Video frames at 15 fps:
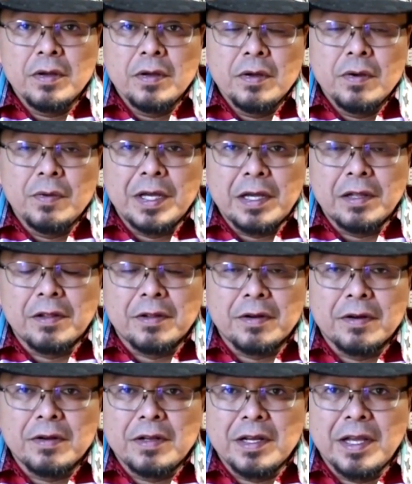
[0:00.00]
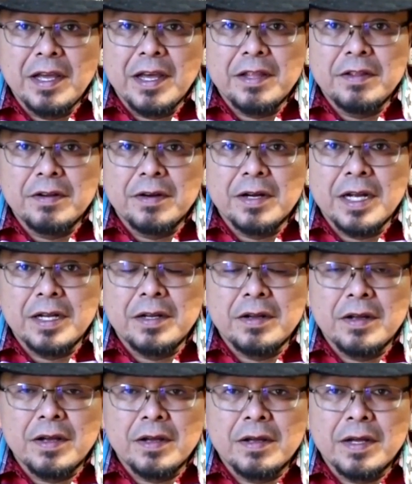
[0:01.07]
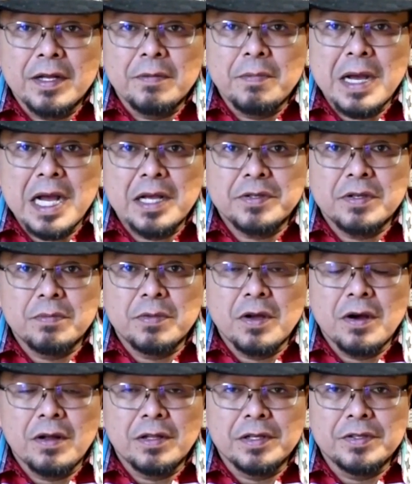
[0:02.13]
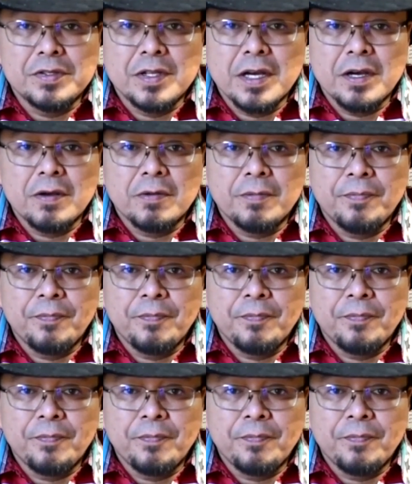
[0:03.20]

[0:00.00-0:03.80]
learn together and pass some knowledge down.